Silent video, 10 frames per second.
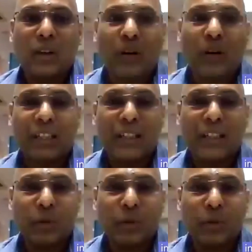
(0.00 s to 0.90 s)
not getting
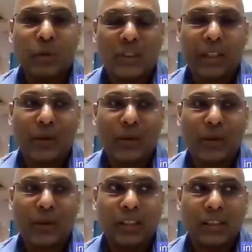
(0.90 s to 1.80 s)
into stepping
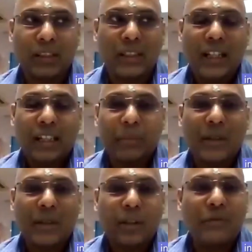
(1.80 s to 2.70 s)
into this
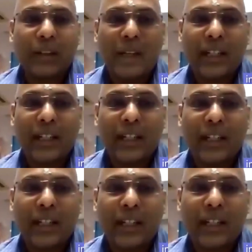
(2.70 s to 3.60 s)
segment of wealth
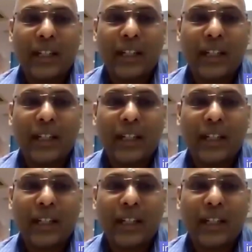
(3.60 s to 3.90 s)
management,